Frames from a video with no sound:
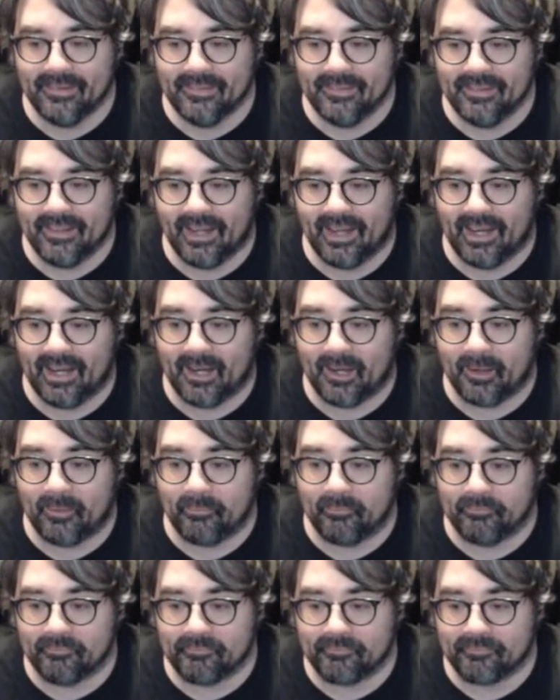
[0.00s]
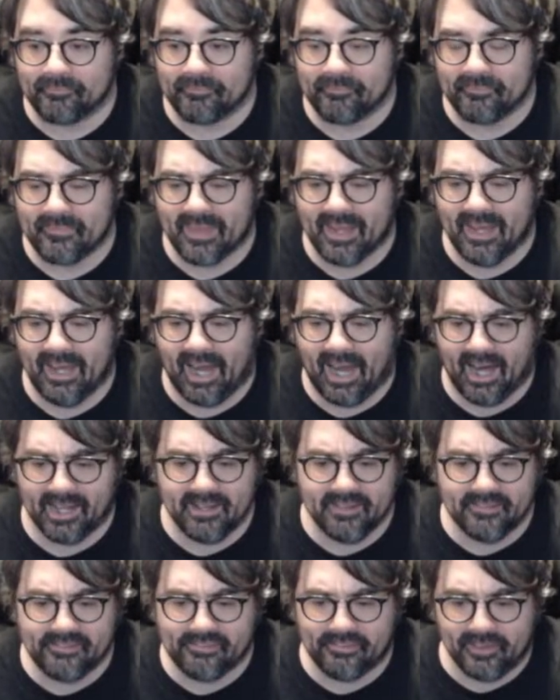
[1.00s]
um,
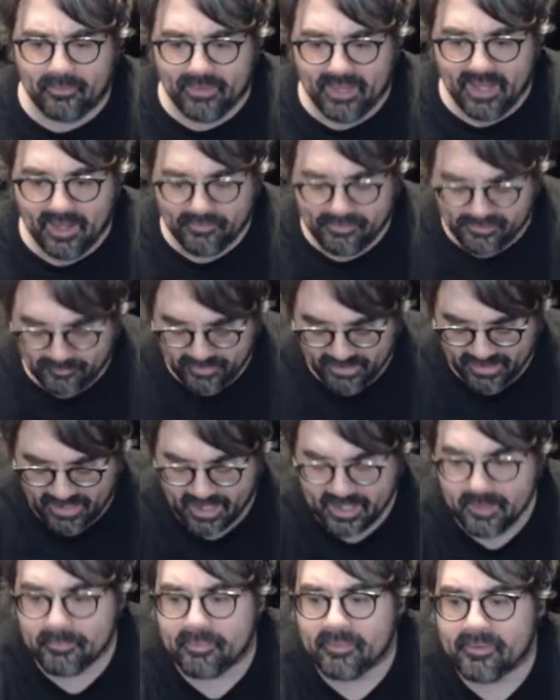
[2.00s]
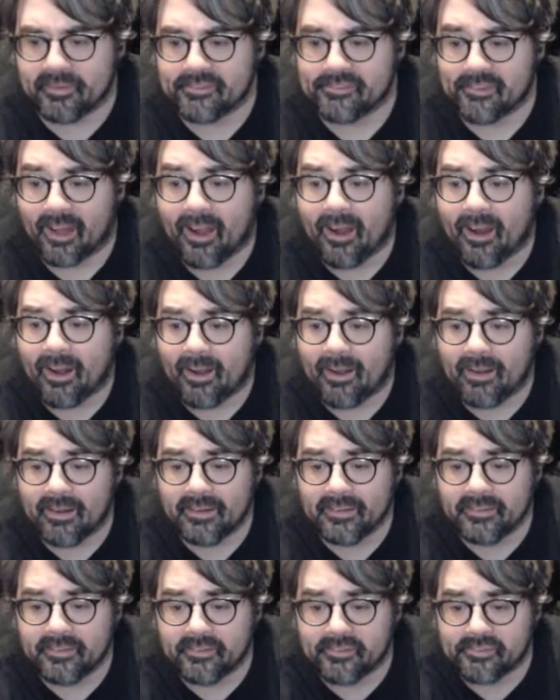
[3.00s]
honestly, we have something kind of bizarre
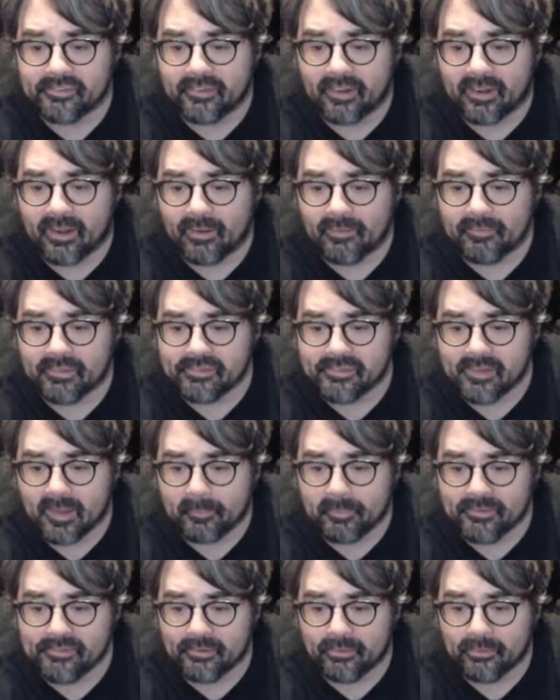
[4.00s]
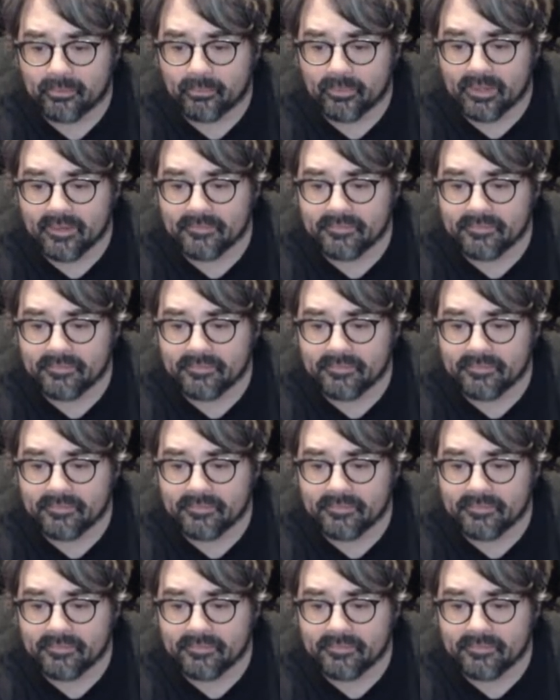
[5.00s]
to start this episode with.